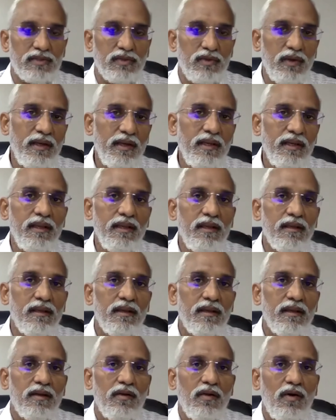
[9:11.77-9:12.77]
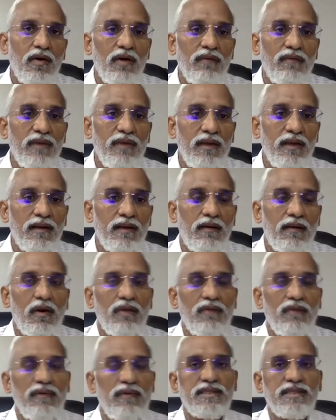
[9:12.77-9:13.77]
So any law will
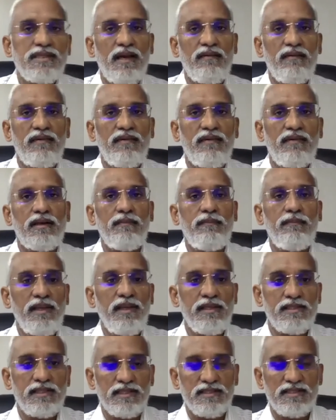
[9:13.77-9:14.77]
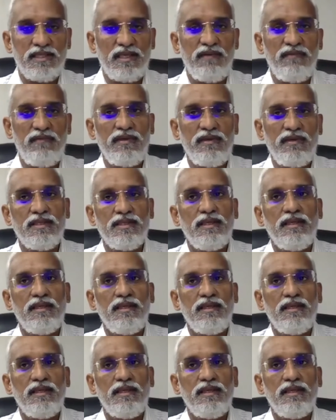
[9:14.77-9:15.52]
always have a repeals and savings.